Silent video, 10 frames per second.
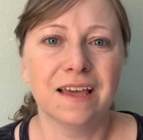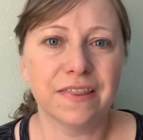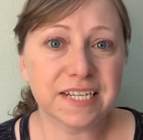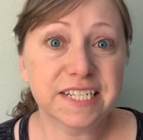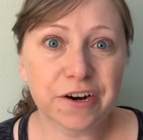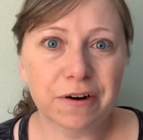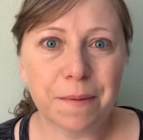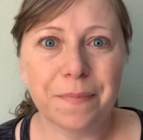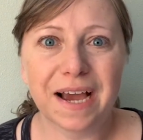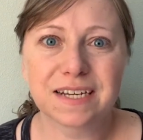this year
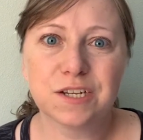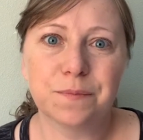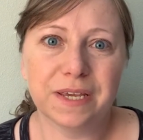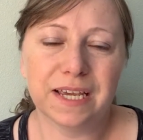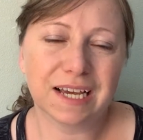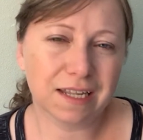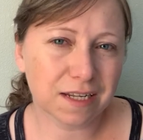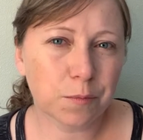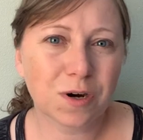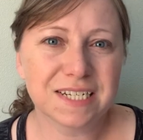I'm back to being a
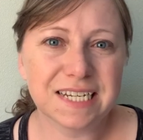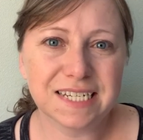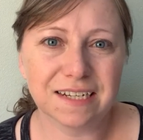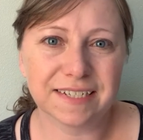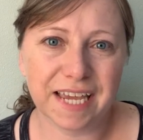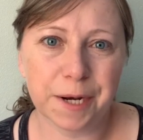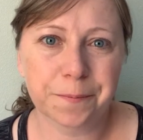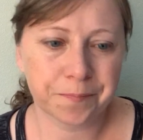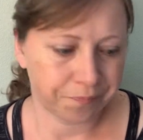little more detailed again.